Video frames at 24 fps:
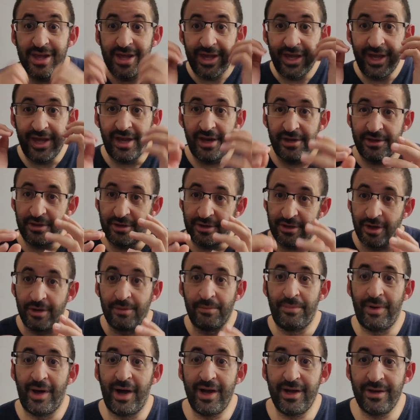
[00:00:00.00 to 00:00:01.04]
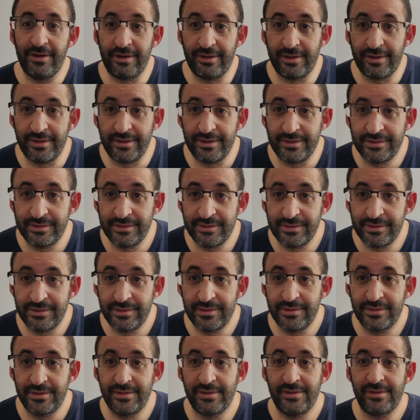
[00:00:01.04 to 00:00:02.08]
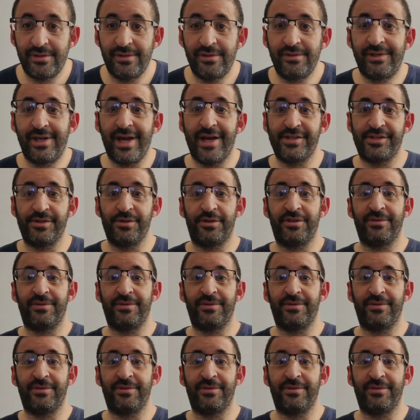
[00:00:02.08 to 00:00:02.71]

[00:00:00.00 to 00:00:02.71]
here the compiler gets